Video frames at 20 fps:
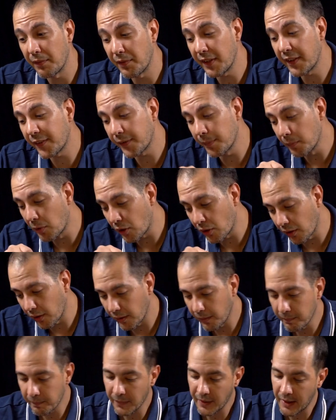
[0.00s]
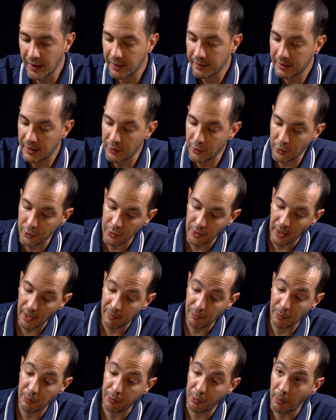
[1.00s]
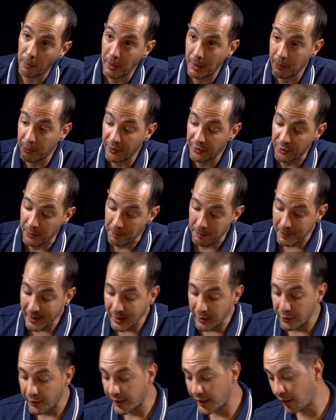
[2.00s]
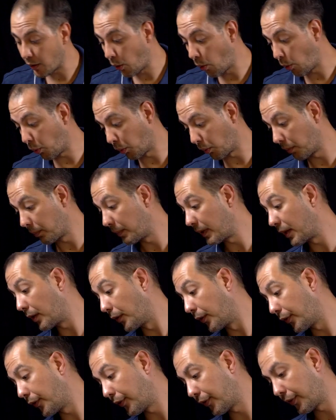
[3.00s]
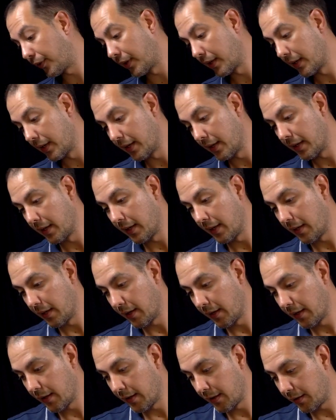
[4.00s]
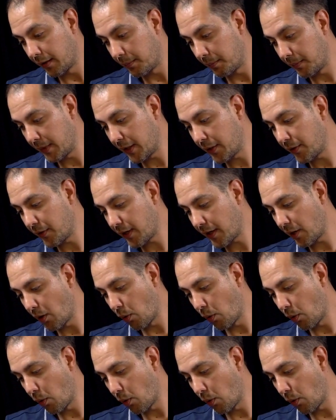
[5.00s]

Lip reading: If it's more, then you're going to have a problem with the meikugi hole, because the meikugi